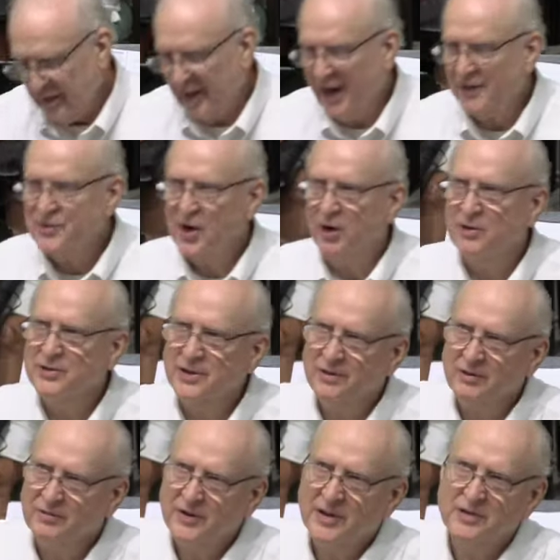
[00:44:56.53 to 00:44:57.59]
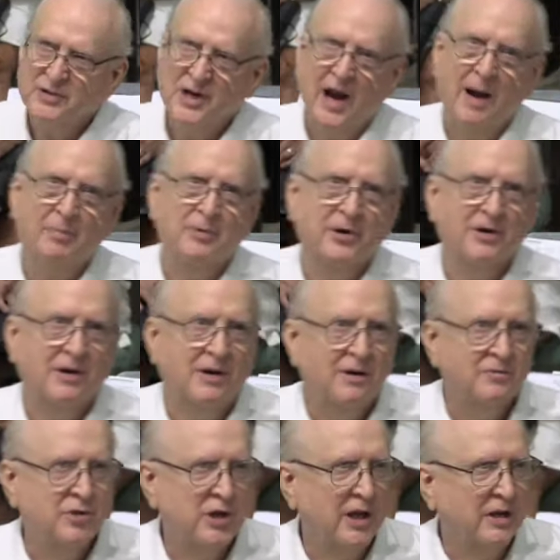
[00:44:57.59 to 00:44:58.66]
Then I turned to the fifth chapter
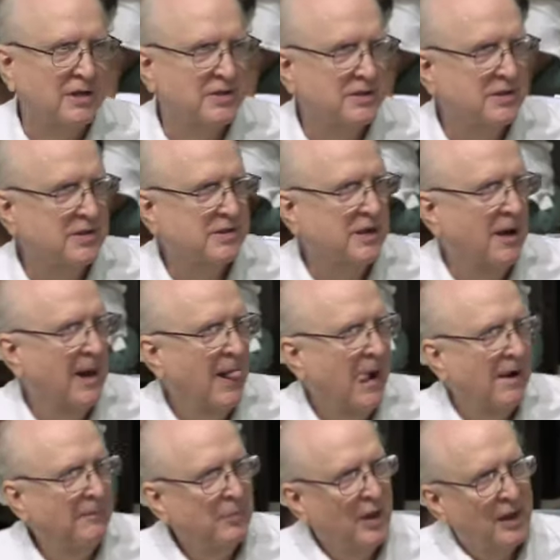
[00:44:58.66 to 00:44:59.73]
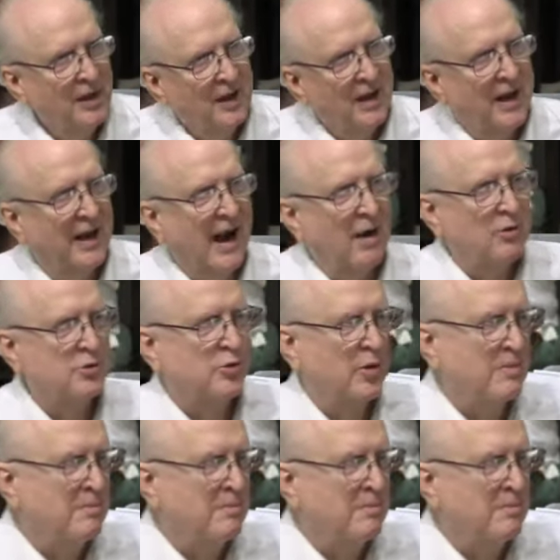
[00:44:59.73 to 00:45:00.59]
of Genesis, and I was